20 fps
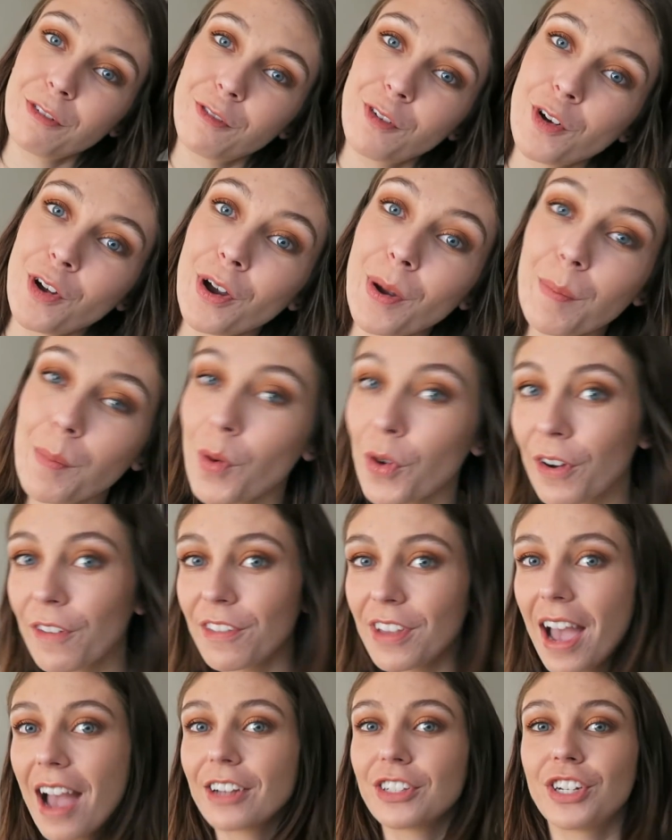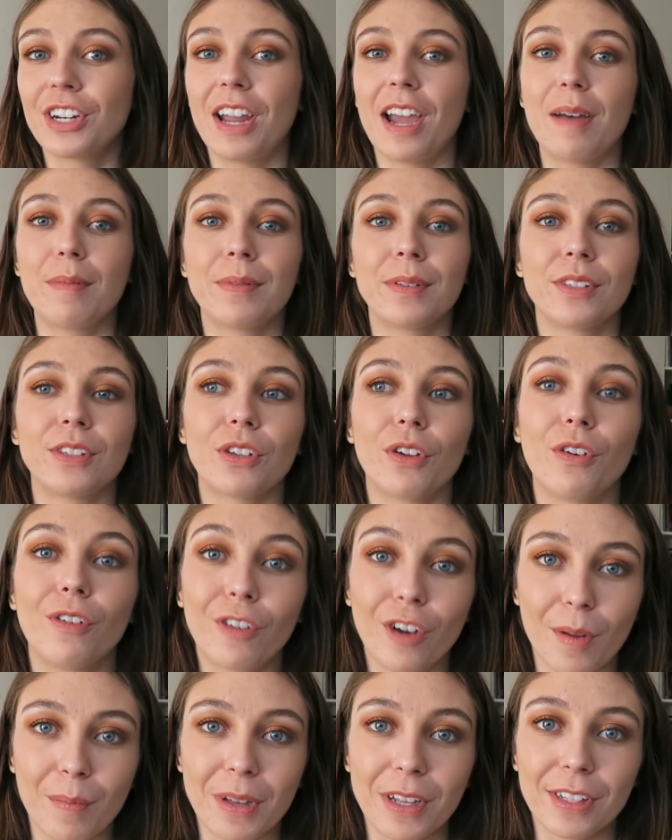before, more of the action happens
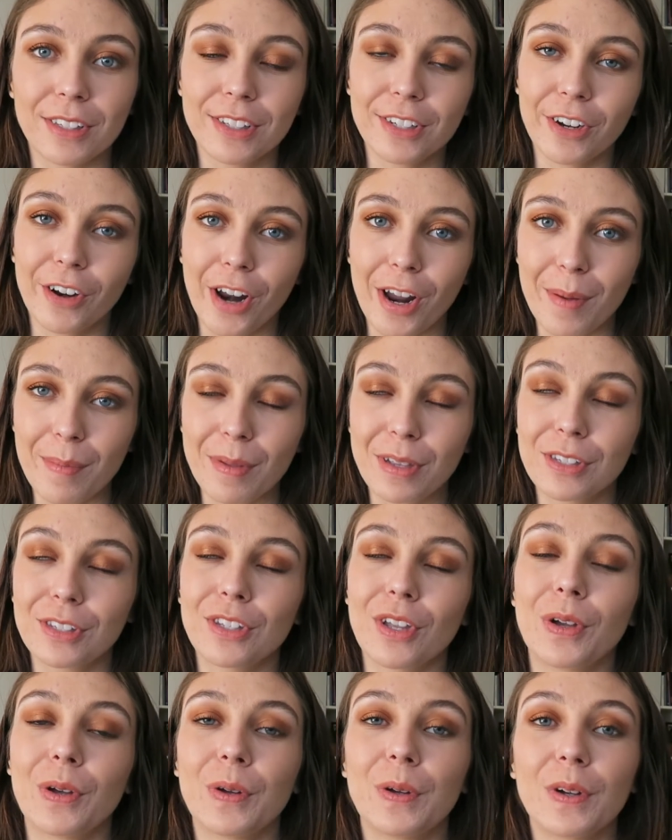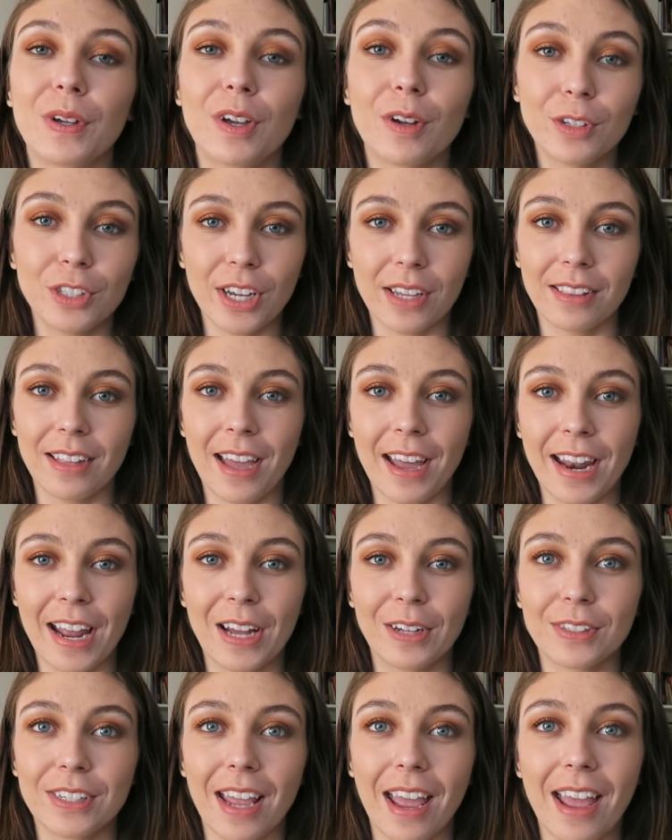over on my Instagram, so go check that
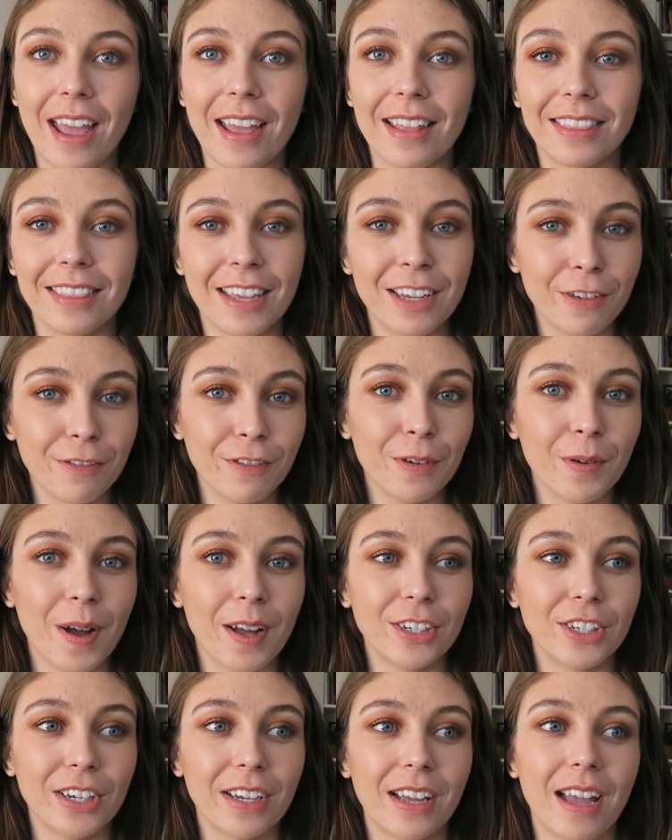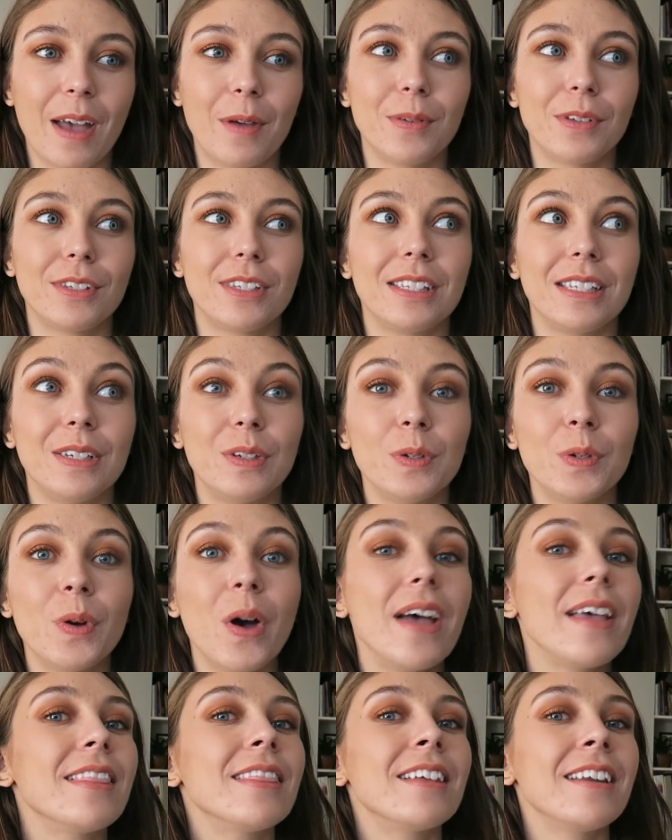out, and thank you for watching. I will see you
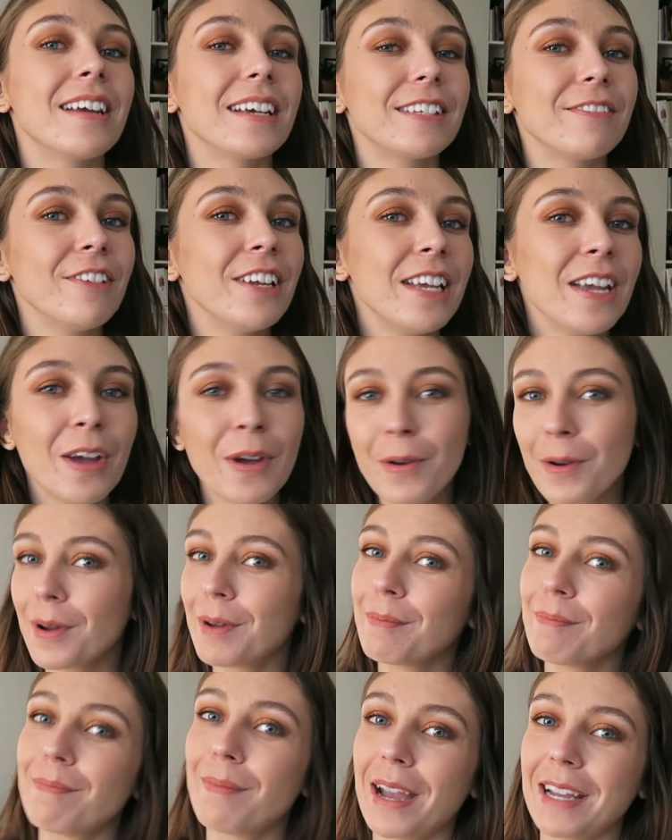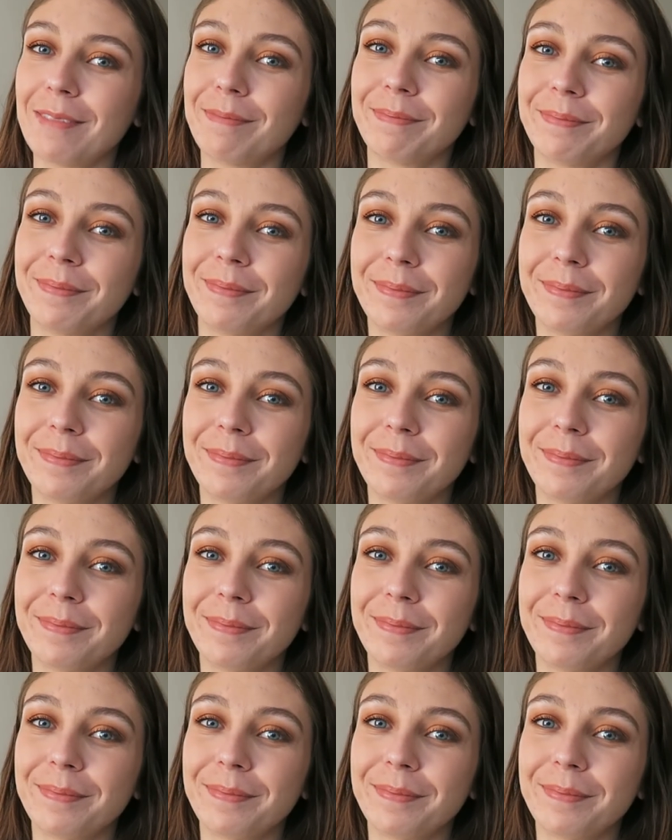in the next video. Bye.